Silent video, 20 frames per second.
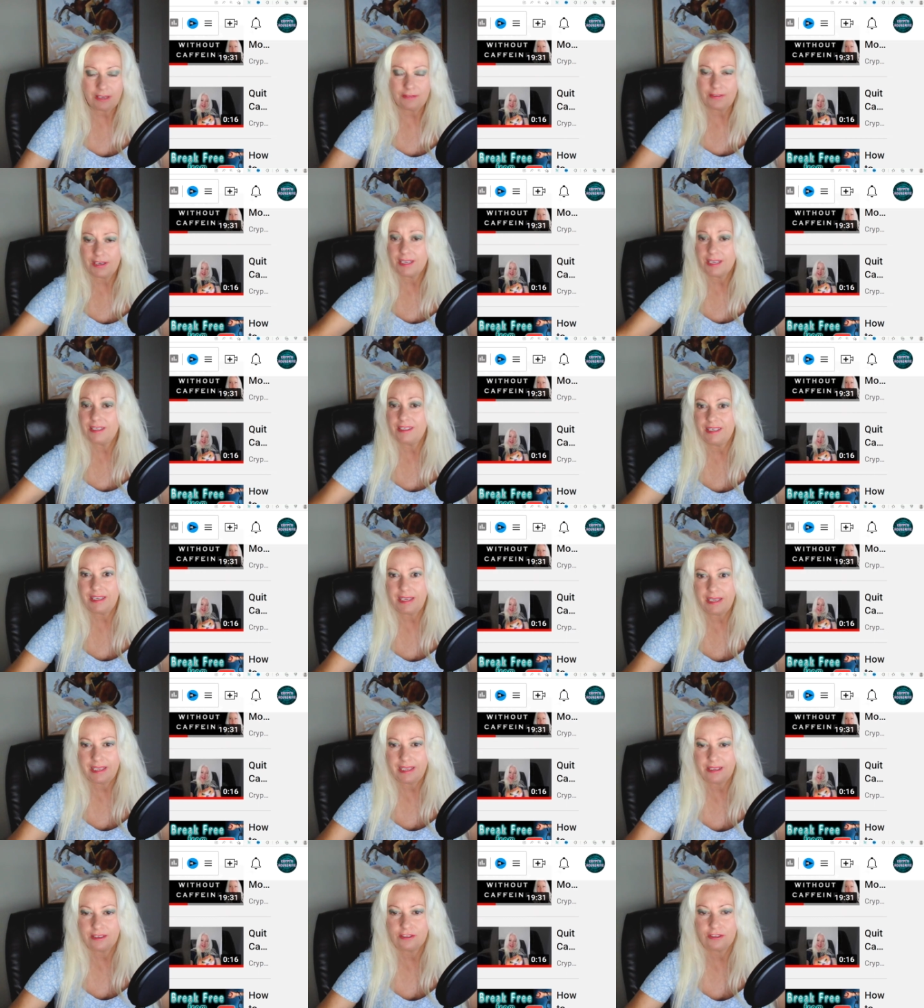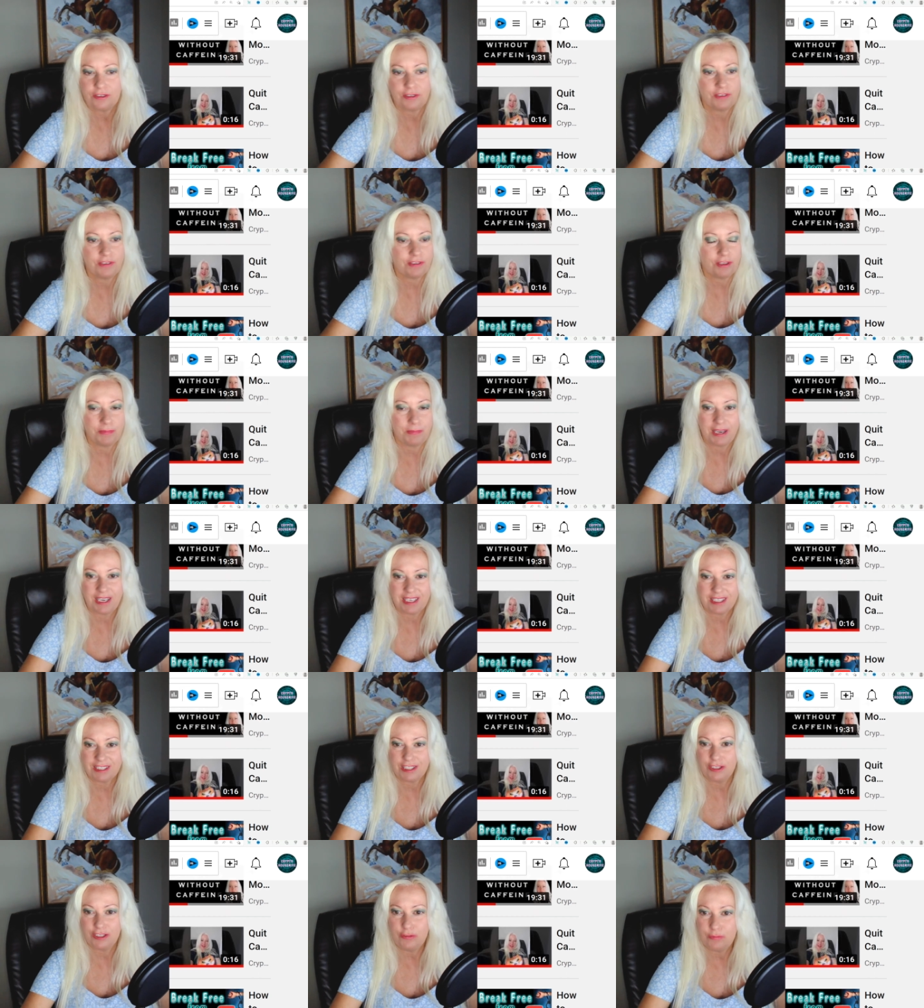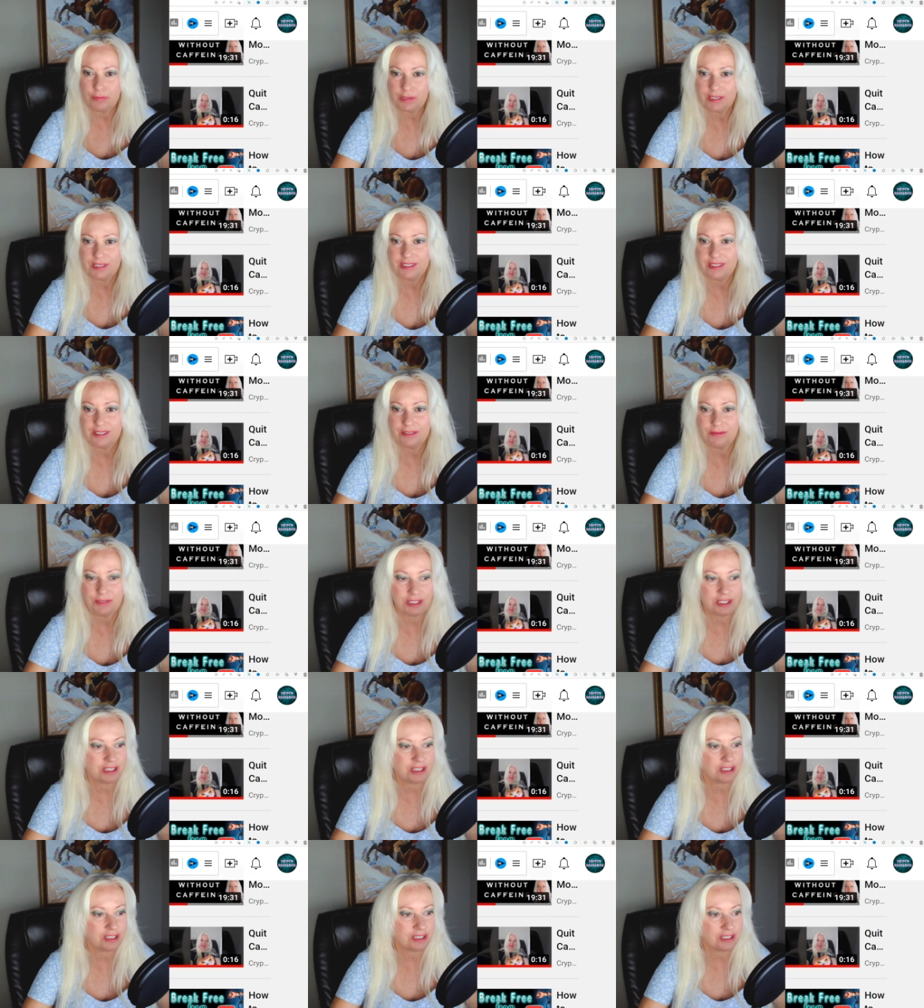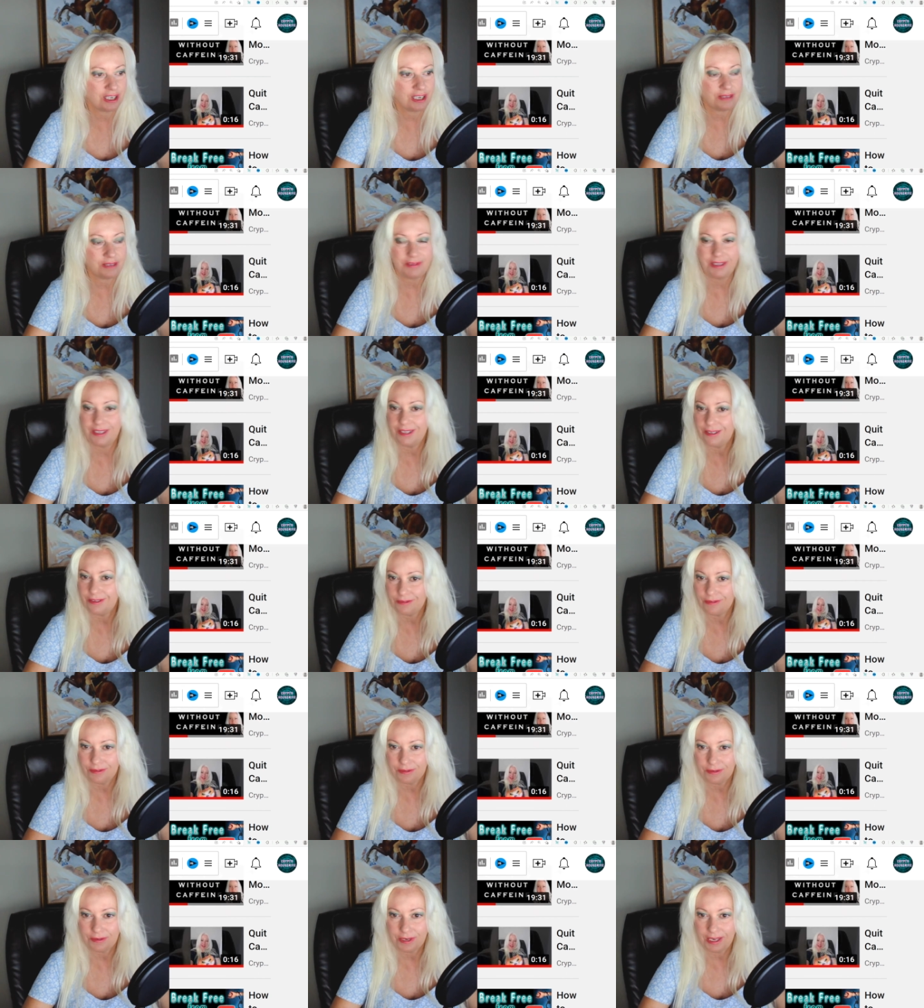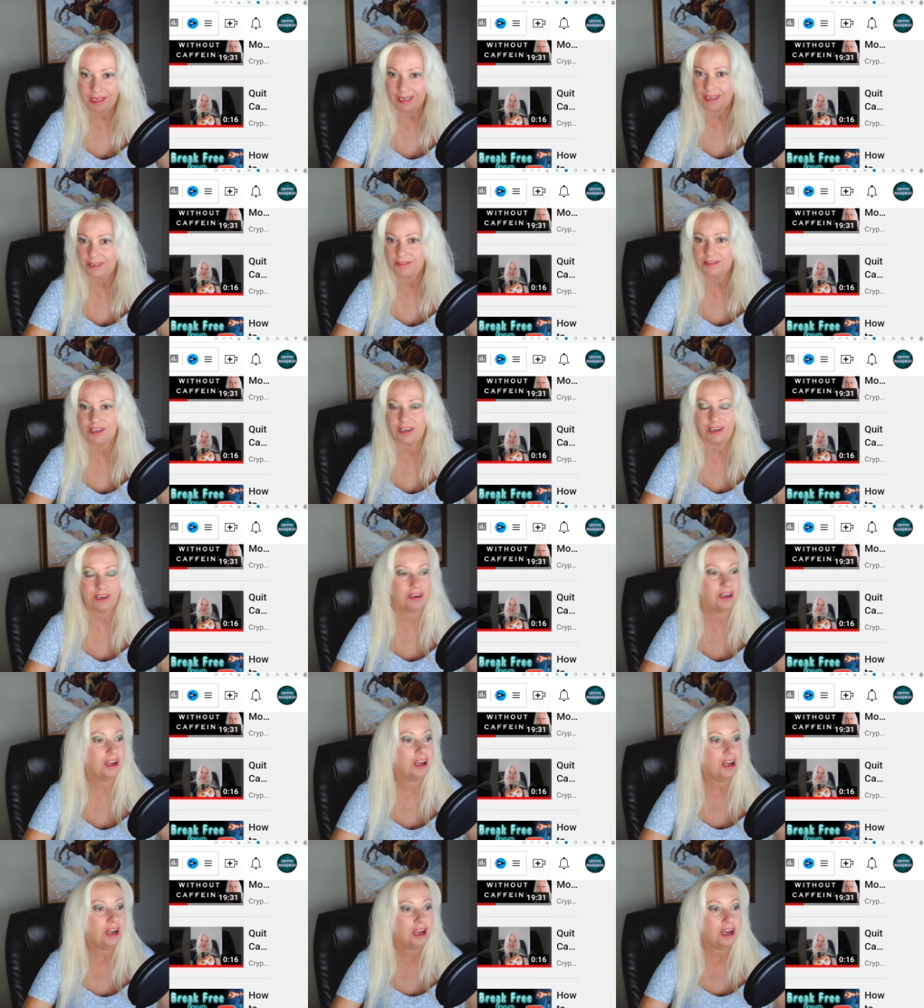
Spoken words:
a knee injury for the past 2 months, which caught me right off guard.